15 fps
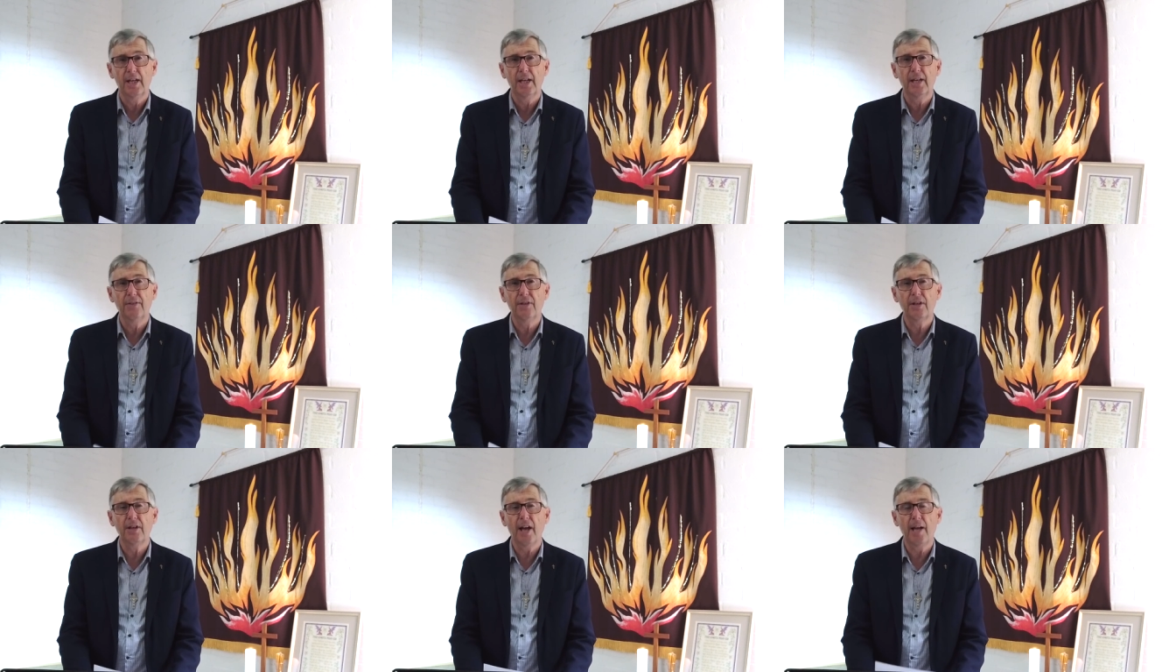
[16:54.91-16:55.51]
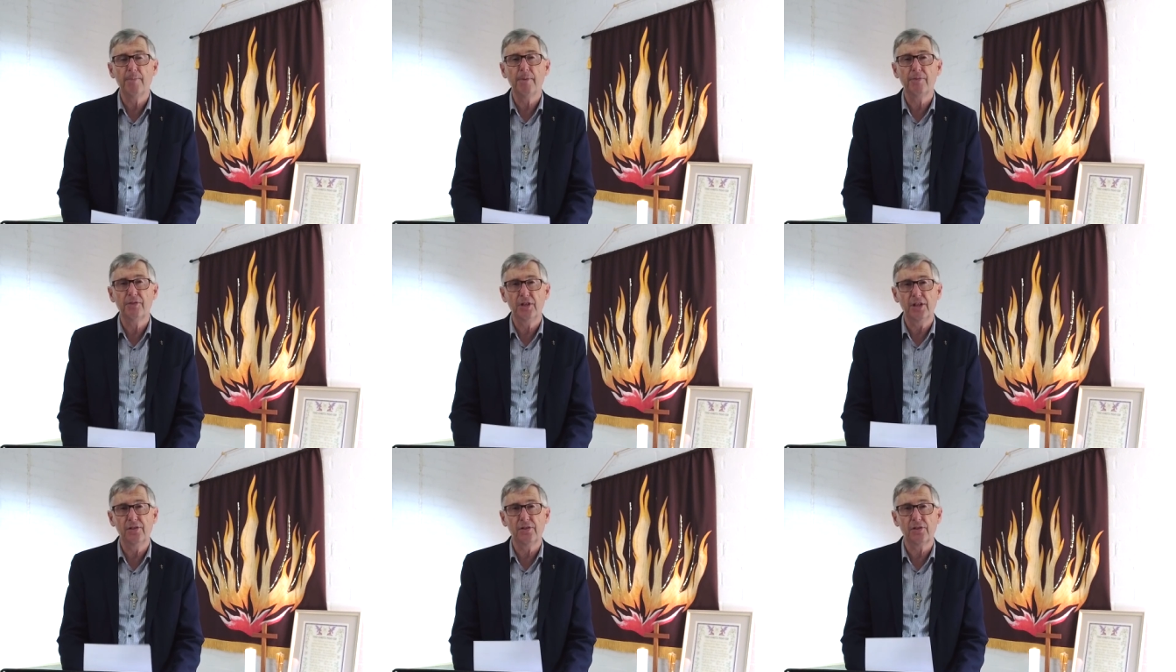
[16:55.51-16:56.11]
In the name of
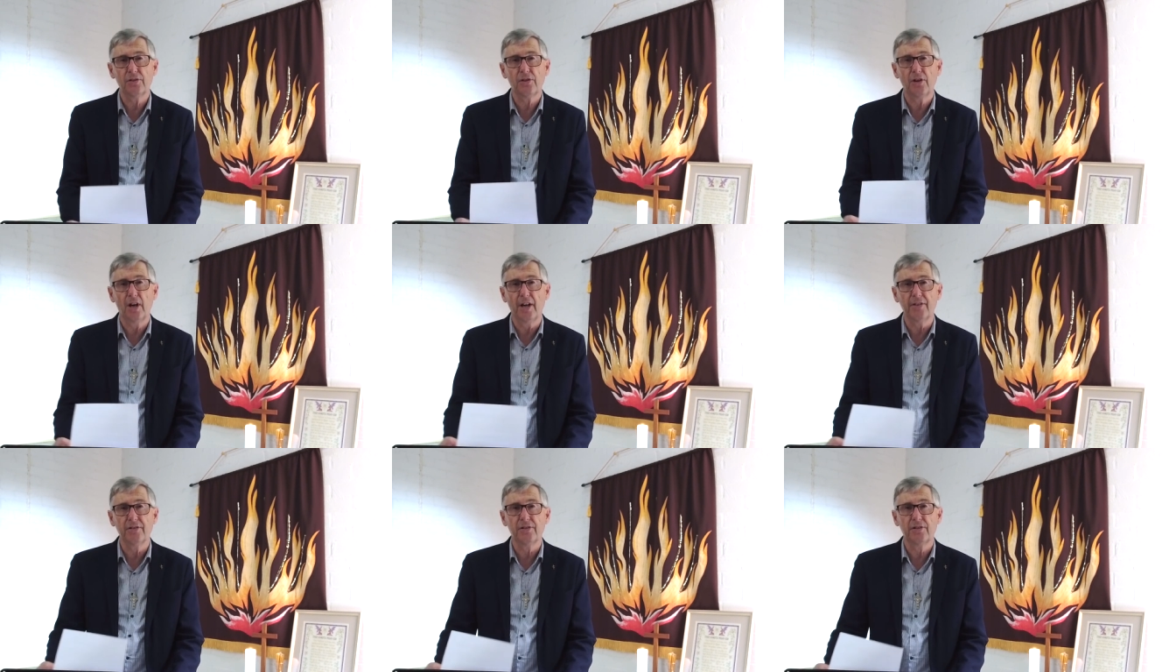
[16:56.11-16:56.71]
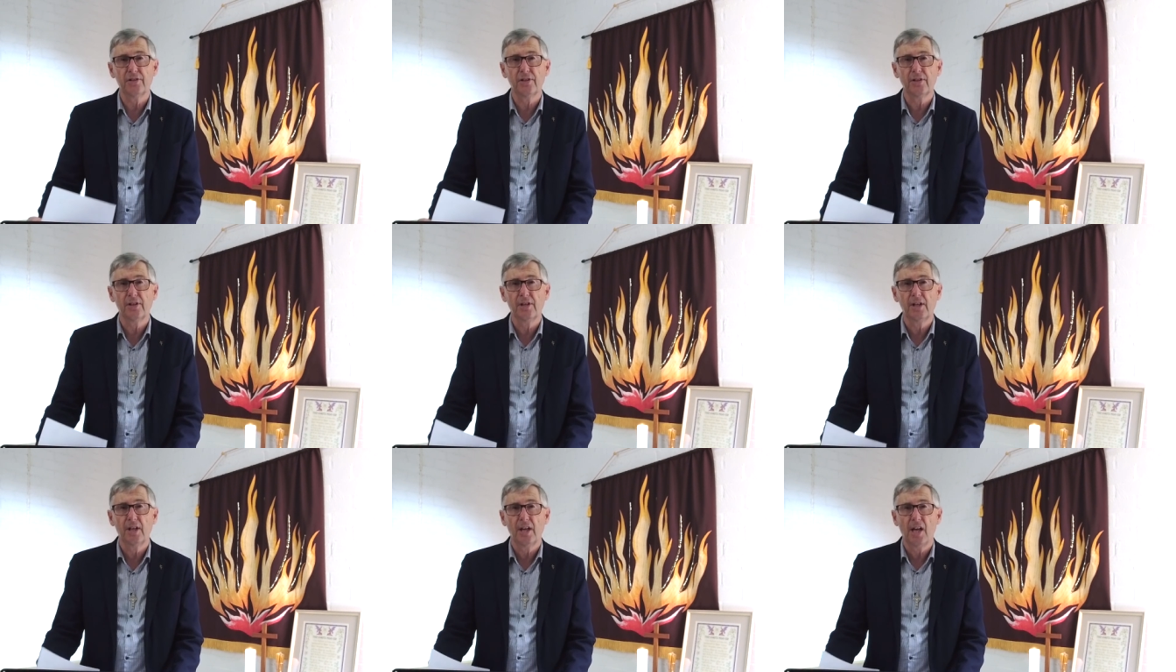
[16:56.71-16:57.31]
Jesus Christ.
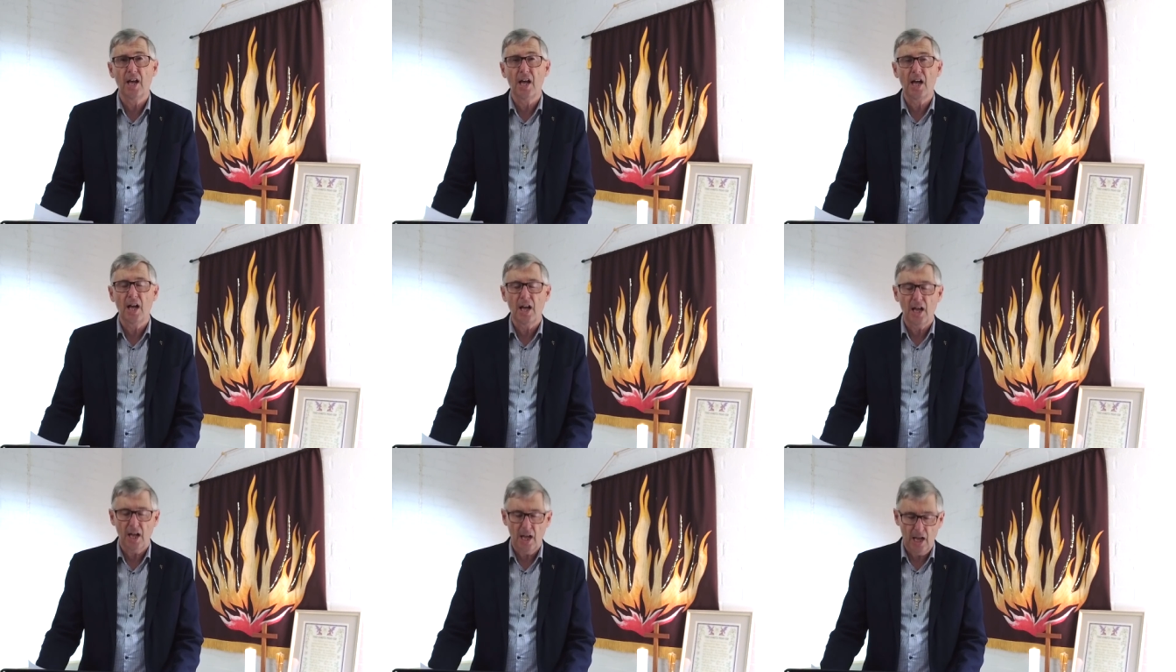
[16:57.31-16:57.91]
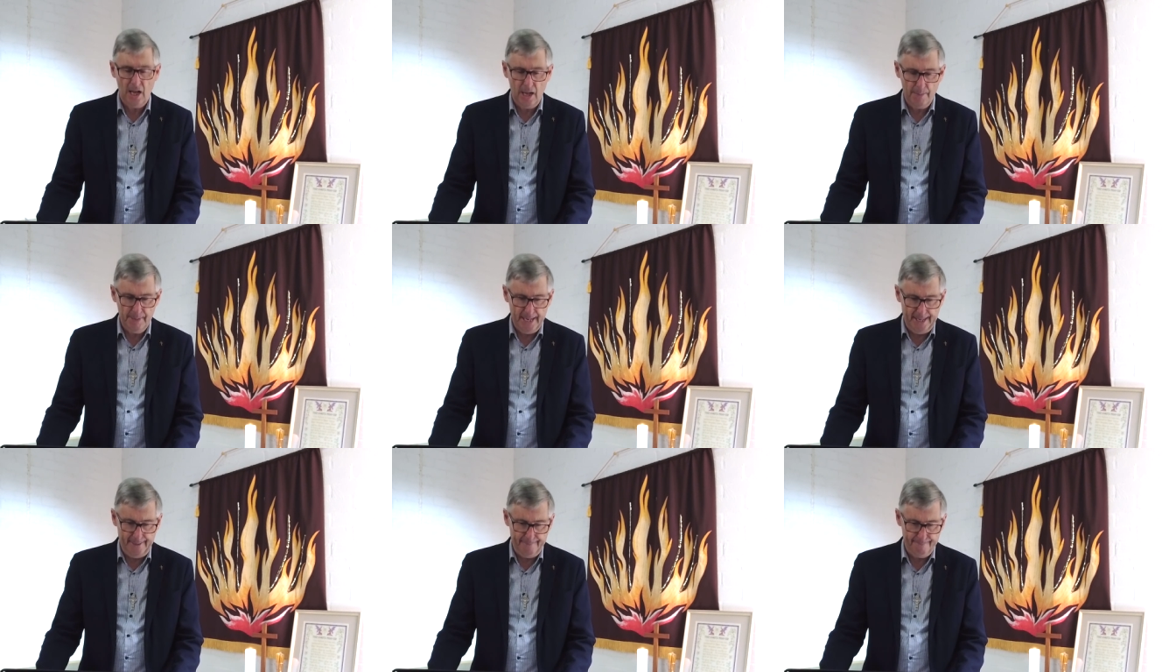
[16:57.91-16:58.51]

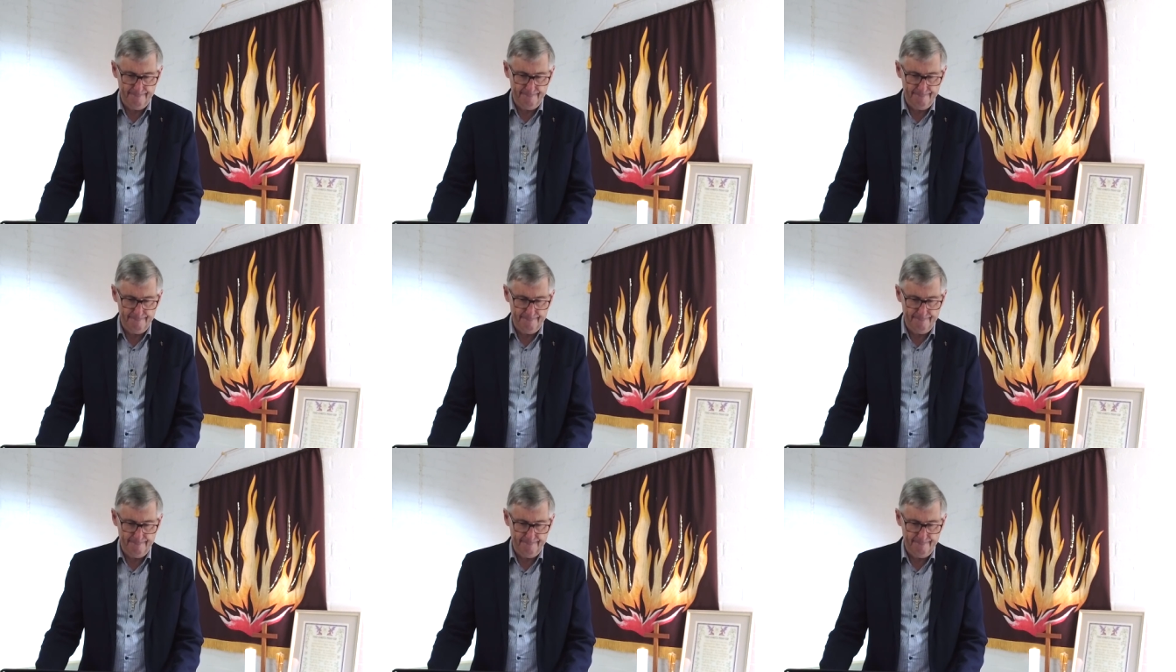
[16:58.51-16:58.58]
Amen.